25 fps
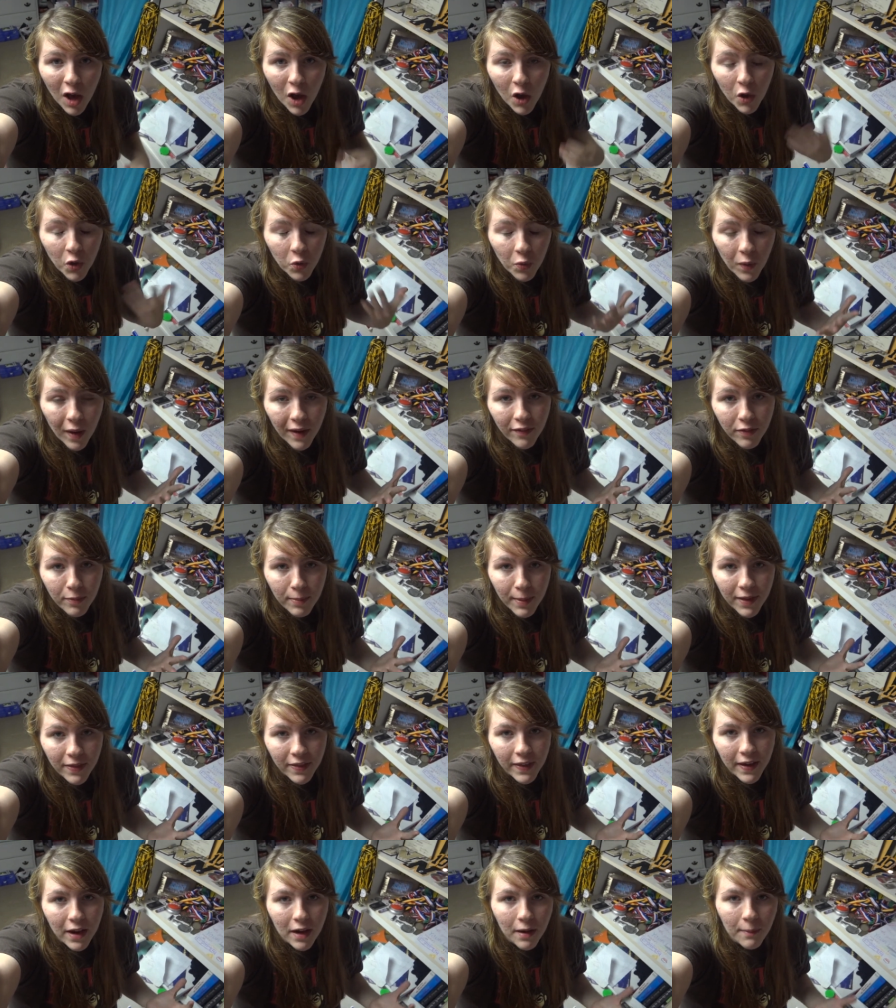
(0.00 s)
so I have to be at
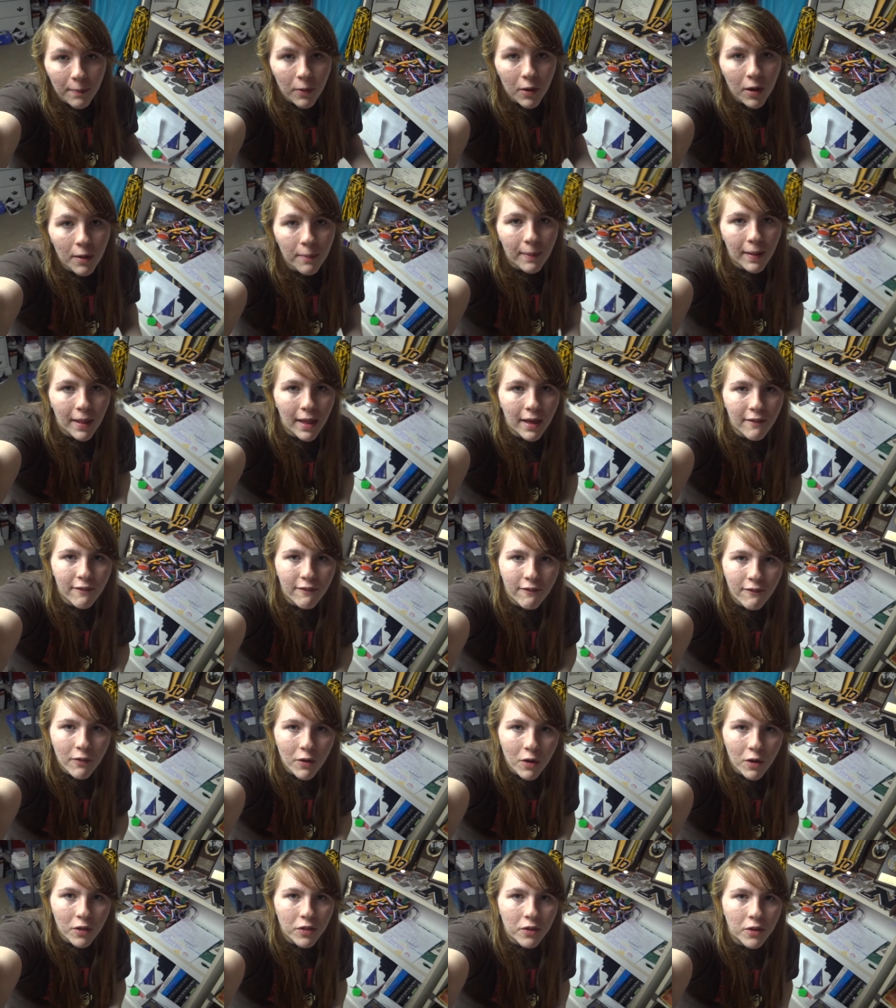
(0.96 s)
the airport by like
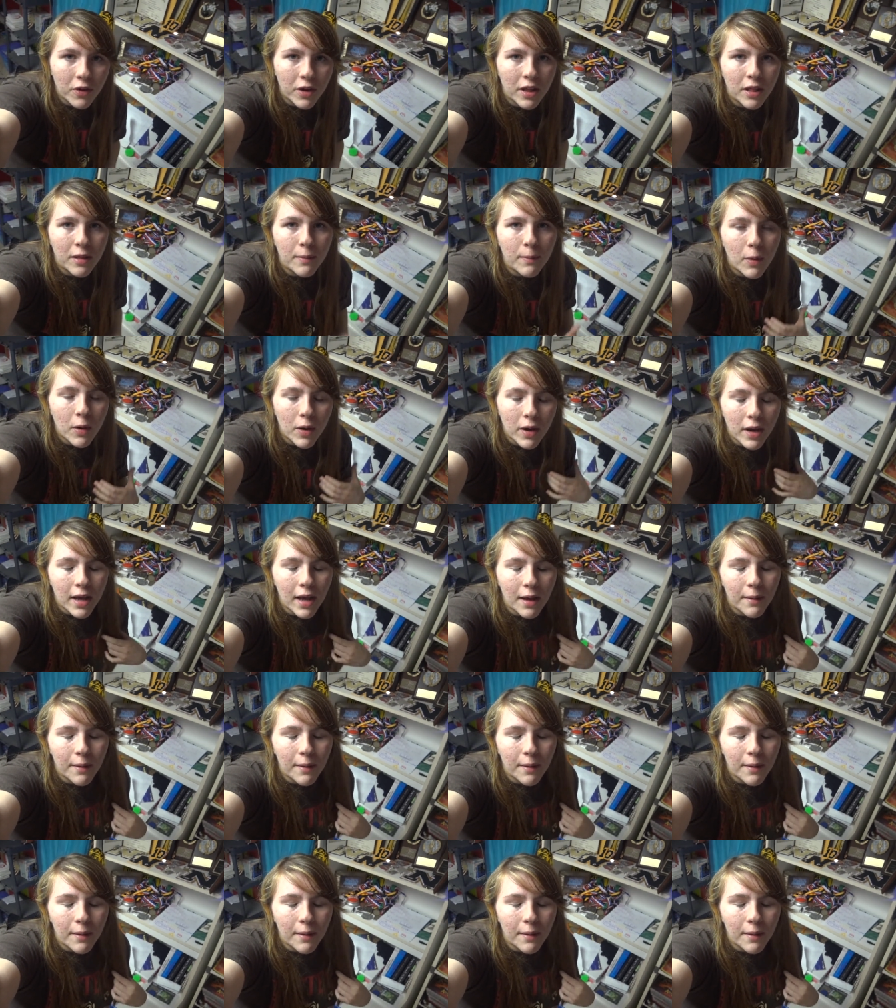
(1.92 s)
4.30 in the morning.